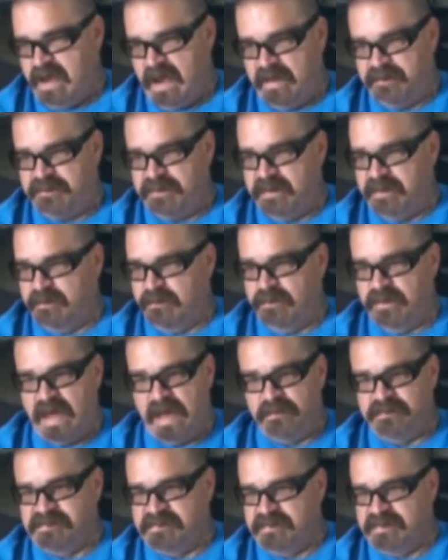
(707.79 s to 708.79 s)
I think when
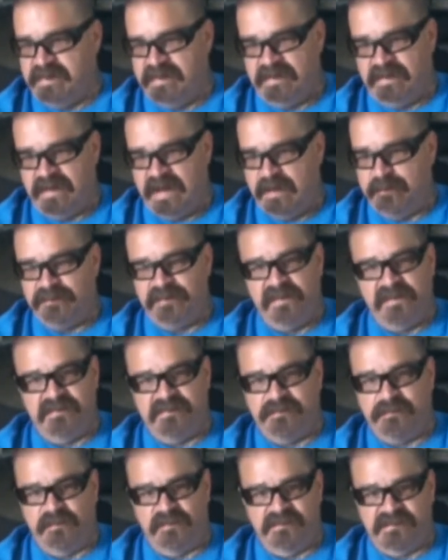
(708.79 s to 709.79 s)
I was a kid and I played
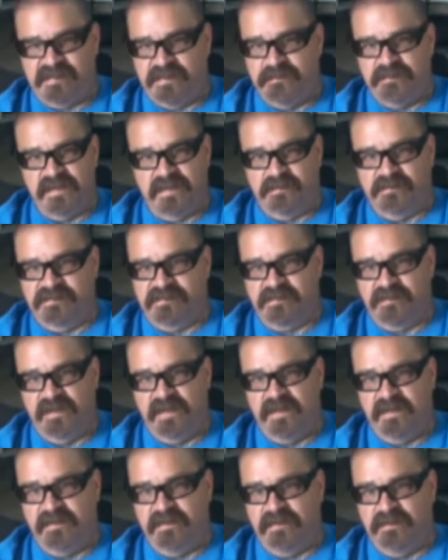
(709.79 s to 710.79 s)
sports, everything was
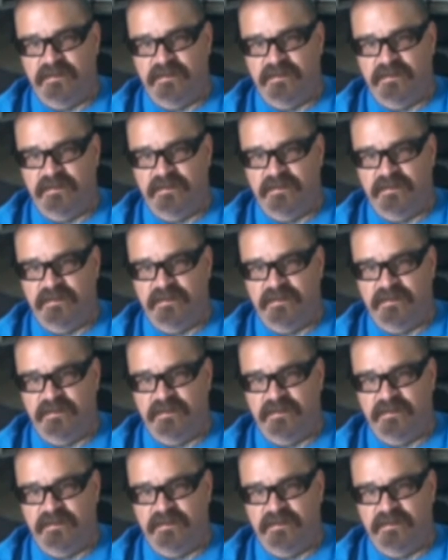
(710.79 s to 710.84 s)
great.